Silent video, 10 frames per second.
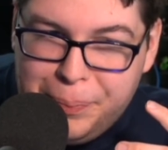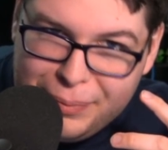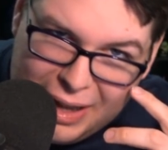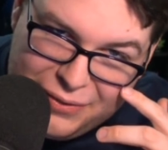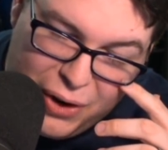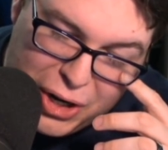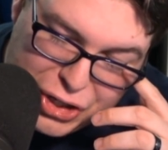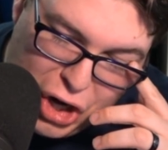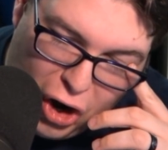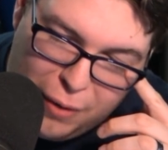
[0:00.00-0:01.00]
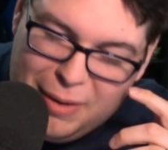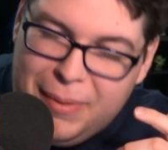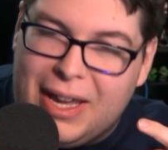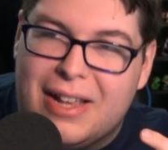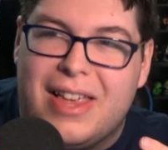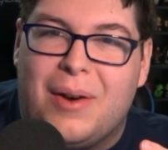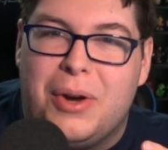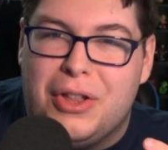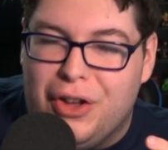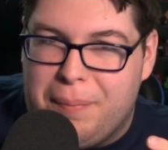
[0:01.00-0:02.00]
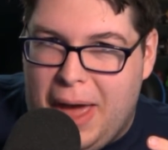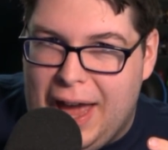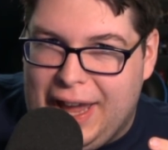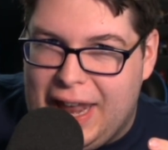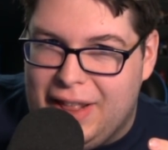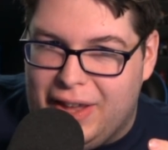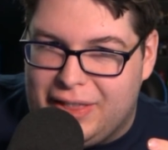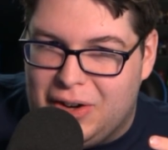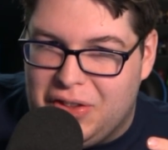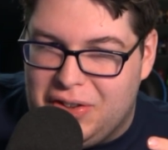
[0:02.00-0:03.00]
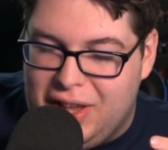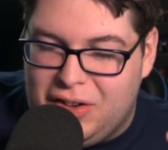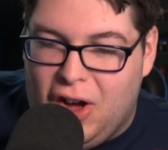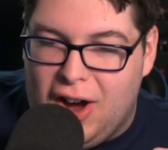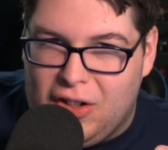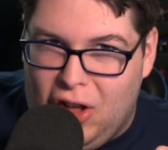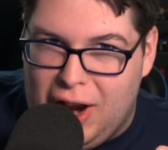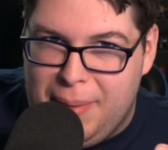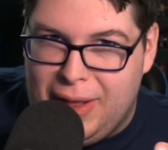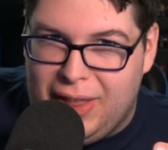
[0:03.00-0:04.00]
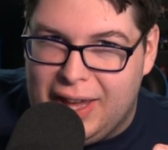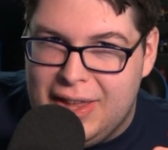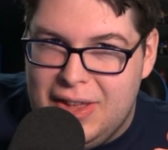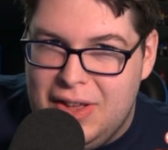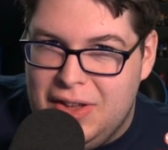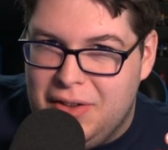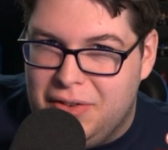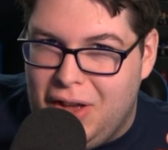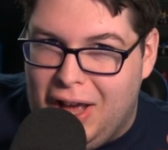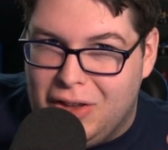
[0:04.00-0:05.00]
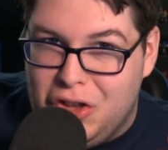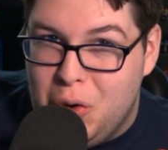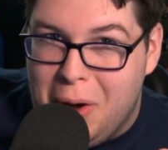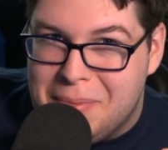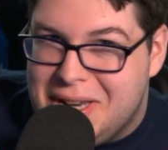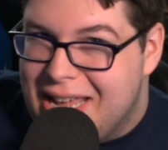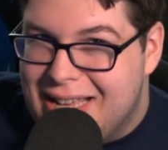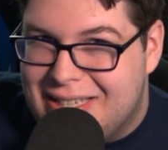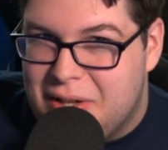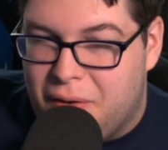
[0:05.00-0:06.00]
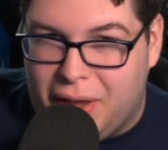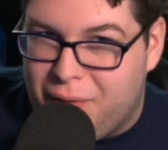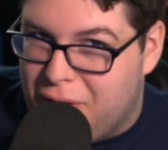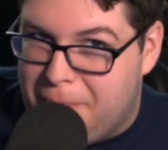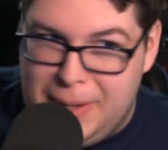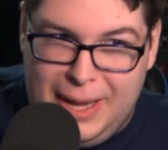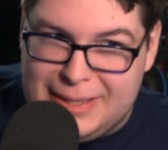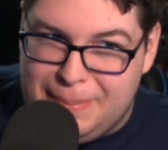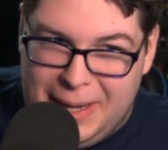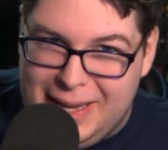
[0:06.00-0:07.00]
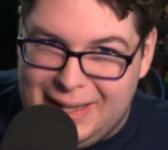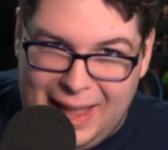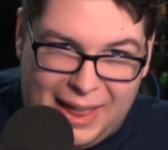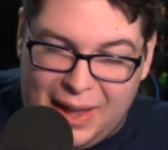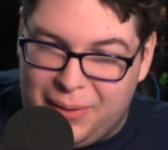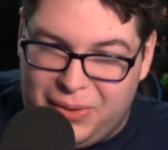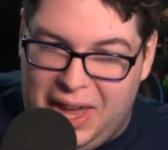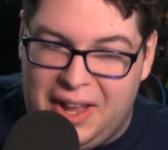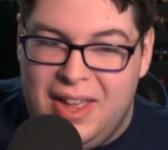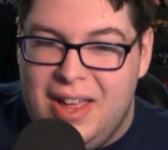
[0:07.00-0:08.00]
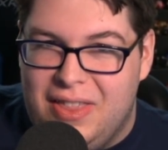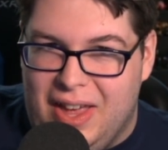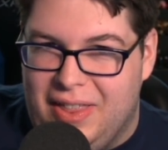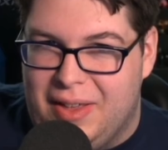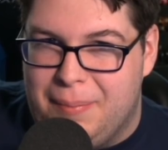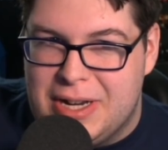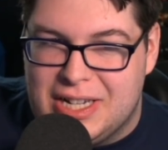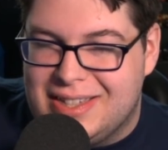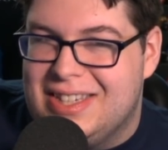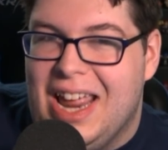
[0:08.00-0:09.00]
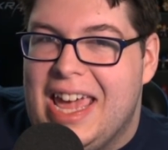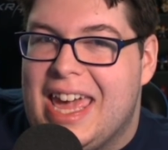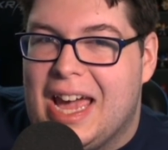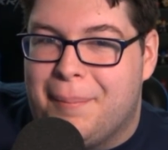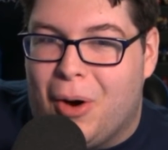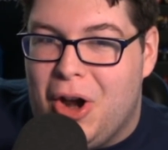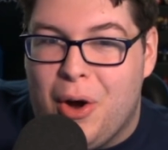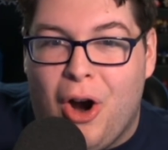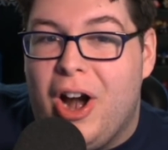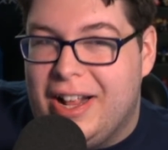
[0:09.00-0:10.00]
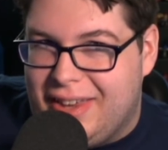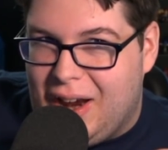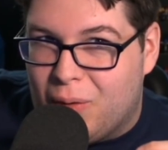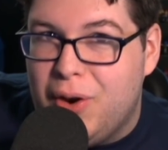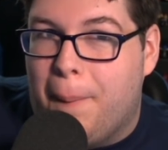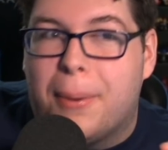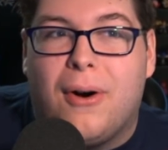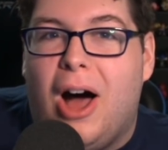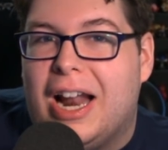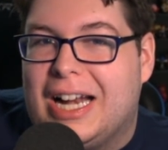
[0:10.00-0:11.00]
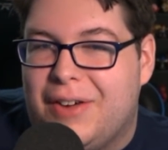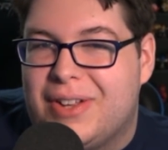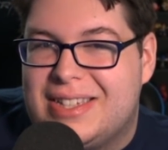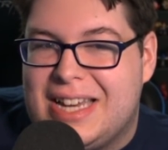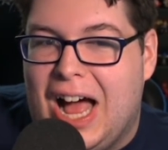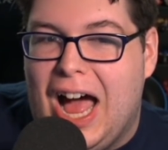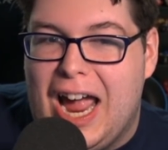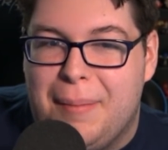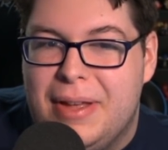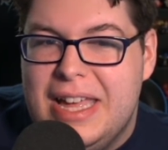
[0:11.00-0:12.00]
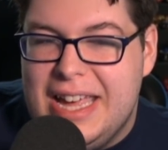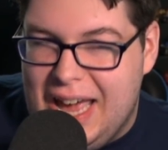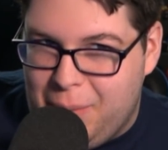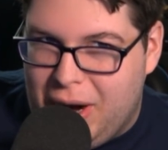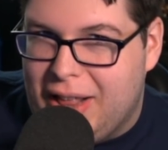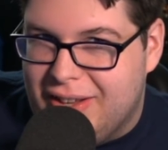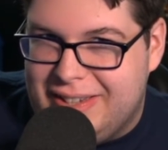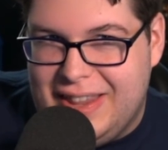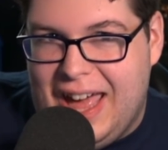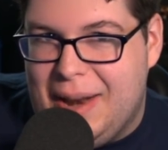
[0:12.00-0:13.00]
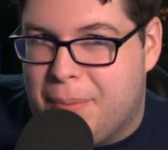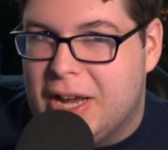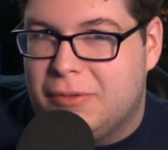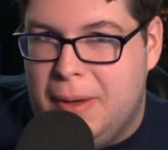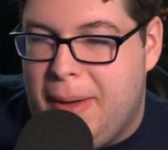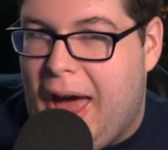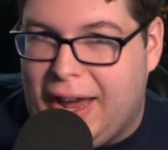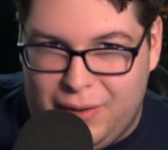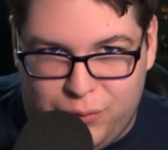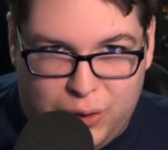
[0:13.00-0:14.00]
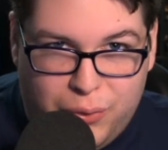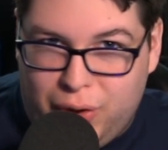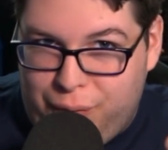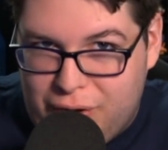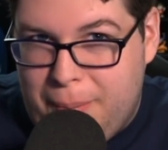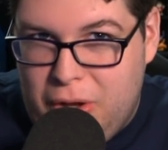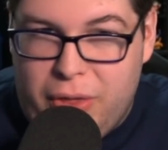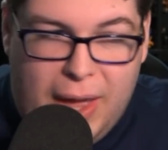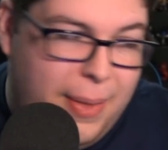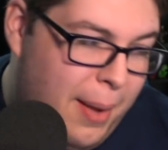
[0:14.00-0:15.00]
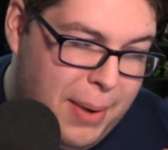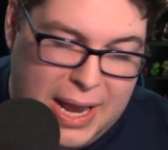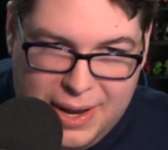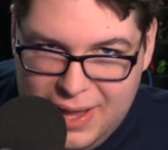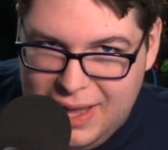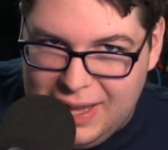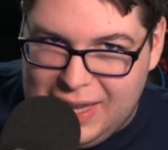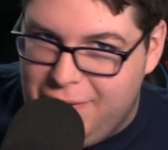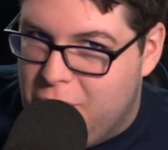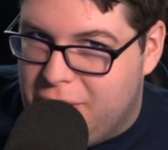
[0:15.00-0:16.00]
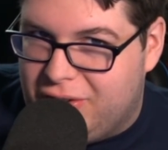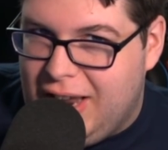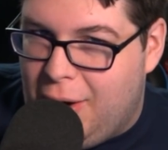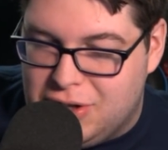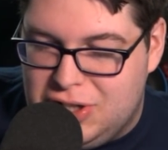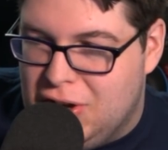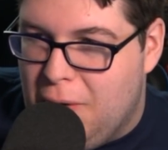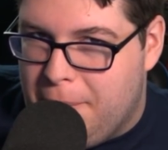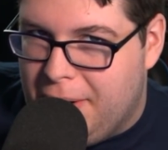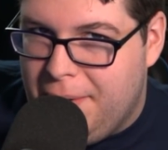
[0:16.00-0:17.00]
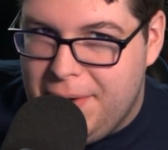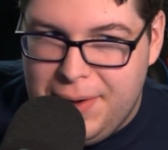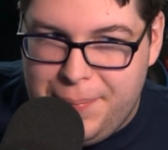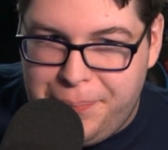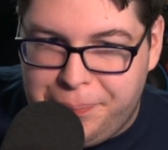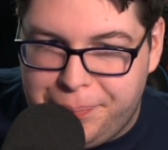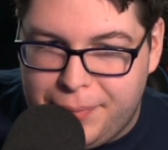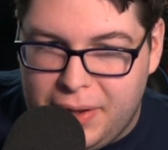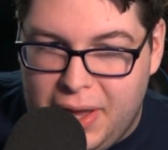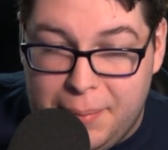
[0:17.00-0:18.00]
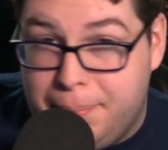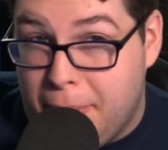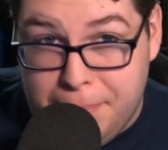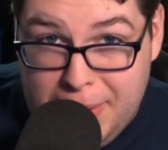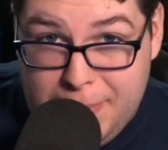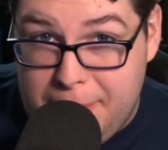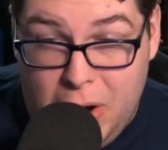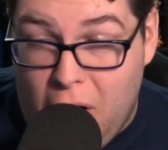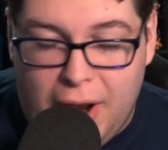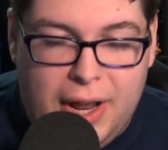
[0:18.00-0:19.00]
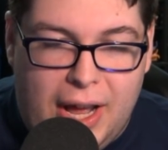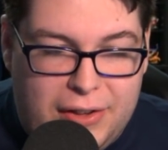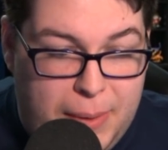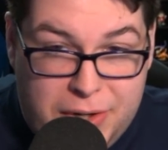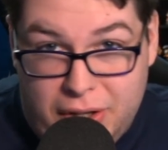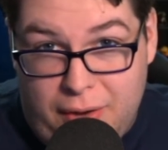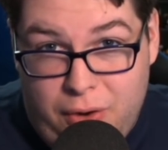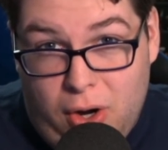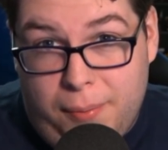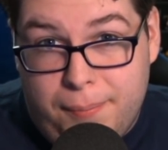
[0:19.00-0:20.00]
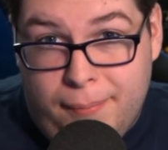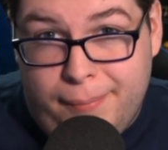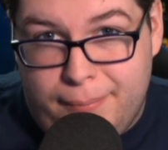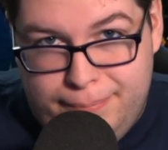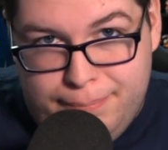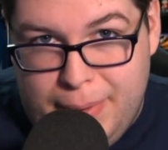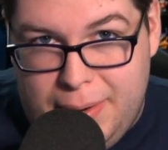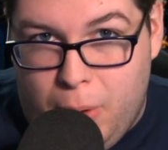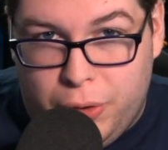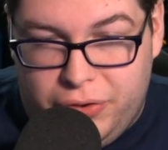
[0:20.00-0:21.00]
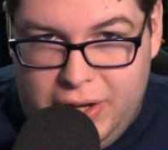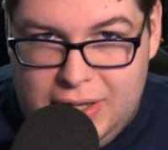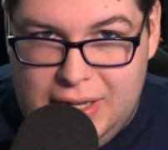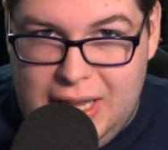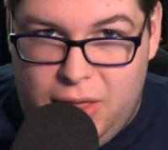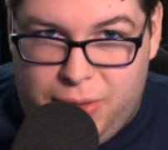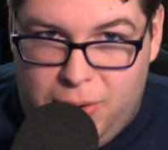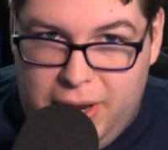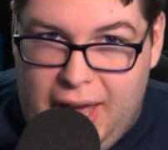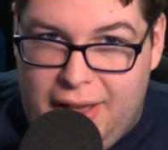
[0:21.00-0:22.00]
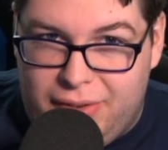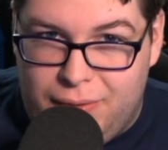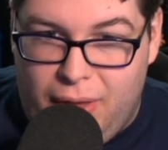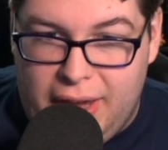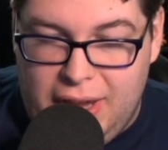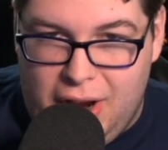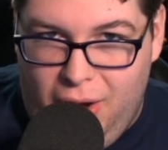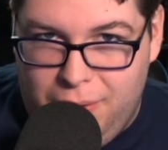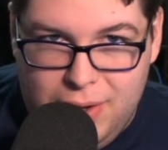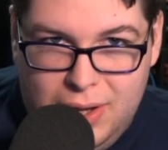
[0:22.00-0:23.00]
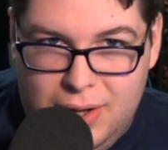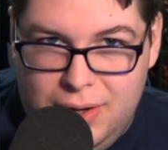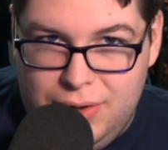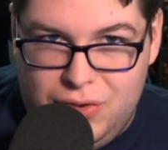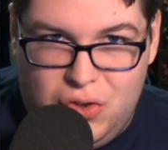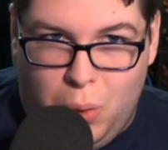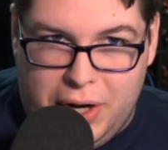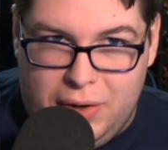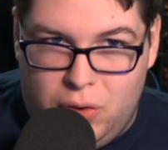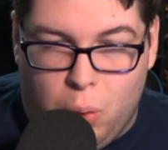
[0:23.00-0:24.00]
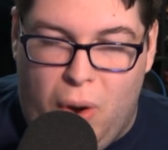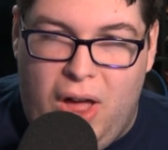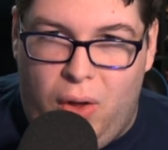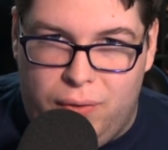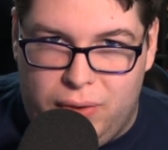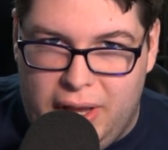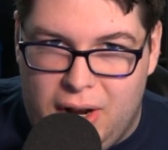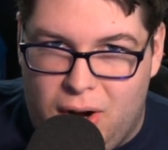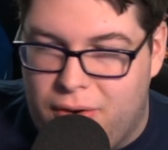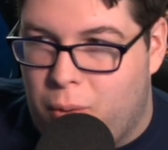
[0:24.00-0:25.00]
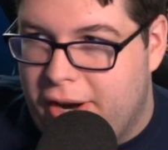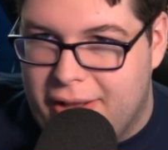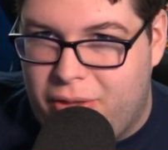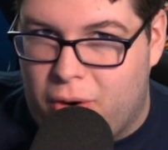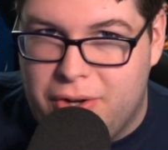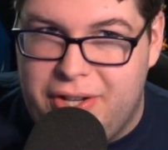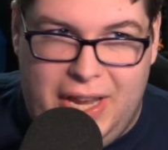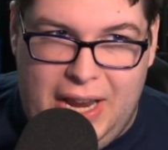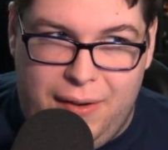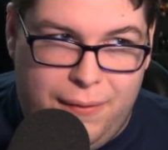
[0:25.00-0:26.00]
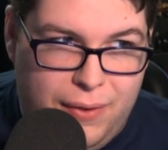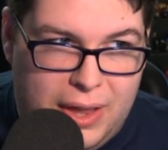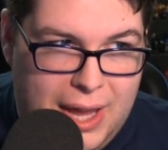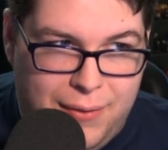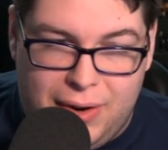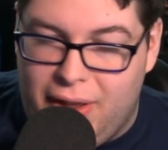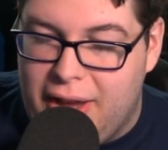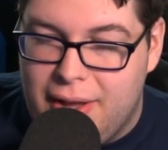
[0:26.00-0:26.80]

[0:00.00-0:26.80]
very charming because like when you look back at it, like they talk a lot about like UMDs like for the PSP. Like that was the thing. They mentioned snaking and Mario Kart. It's like a real product of its time. And when I listen to that, it brings me back. And so for some of you that might give you nostalgia too, but maybe not, especially if you're been mostly into E3 as of like 2012 later, 2013 even, like